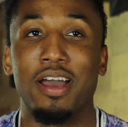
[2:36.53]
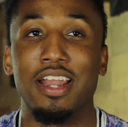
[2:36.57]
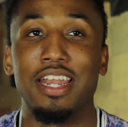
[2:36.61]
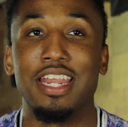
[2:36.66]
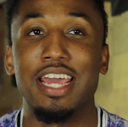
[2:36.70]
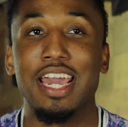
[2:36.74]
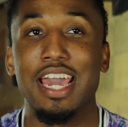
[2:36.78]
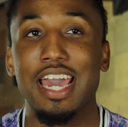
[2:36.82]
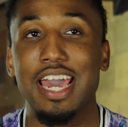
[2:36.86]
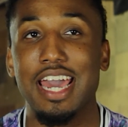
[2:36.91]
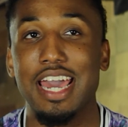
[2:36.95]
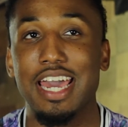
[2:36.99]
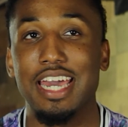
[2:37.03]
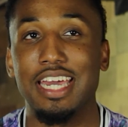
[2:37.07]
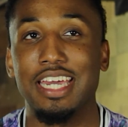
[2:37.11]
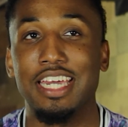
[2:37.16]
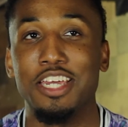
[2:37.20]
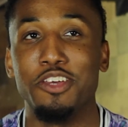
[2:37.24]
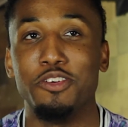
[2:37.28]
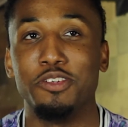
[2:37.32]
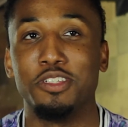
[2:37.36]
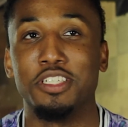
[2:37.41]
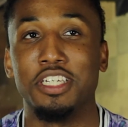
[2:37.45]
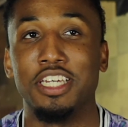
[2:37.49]
dad,
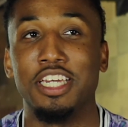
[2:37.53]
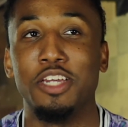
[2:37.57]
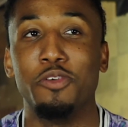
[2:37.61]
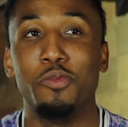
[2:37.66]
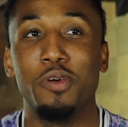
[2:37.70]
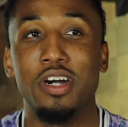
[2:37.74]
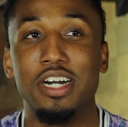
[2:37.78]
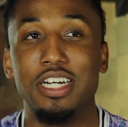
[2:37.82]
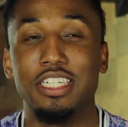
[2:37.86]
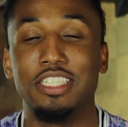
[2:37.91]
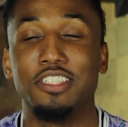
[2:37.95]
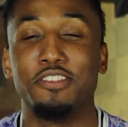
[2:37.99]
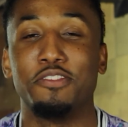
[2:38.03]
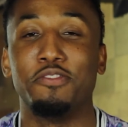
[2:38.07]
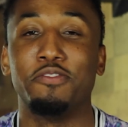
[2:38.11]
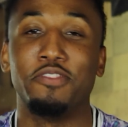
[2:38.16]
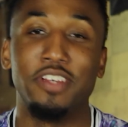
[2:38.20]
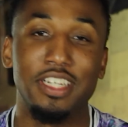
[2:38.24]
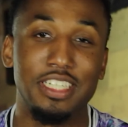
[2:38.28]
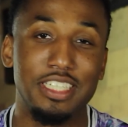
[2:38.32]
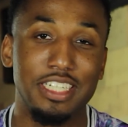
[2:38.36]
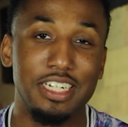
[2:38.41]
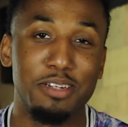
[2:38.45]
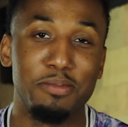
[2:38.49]
he was
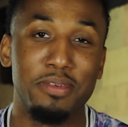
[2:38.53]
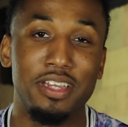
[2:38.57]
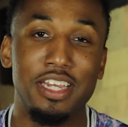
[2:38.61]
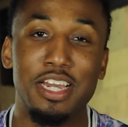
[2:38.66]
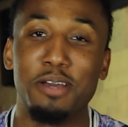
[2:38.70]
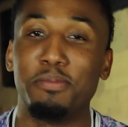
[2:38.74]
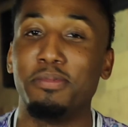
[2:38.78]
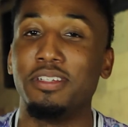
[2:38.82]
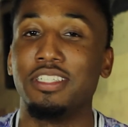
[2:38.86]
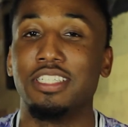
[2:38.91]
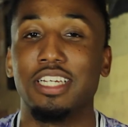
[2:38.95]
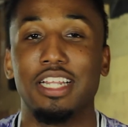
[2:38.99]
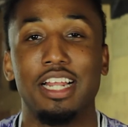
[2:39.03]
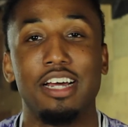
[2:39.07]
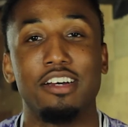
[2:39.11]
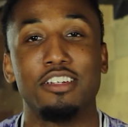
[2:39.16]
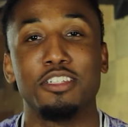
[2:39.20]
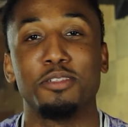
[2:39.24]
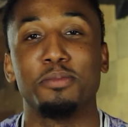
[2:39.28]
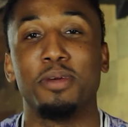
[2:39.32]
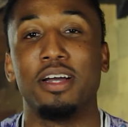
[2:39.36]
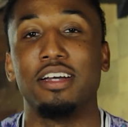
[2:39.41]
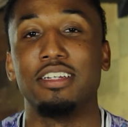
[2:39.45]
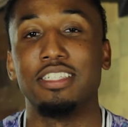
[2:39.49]
visiting me up until I
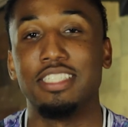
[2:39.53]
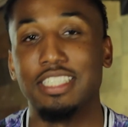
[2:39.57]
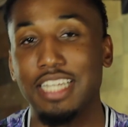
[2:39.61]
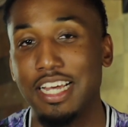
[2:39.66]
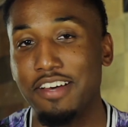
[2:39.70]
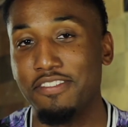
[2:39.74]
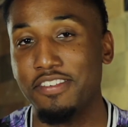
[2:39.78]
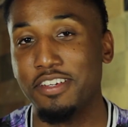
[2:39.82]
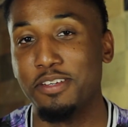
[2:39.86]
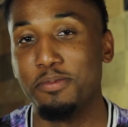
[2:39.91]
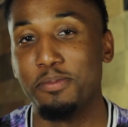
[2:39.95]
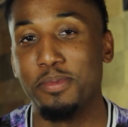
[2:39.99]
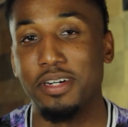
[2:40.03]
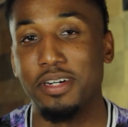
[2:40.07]
was about 7,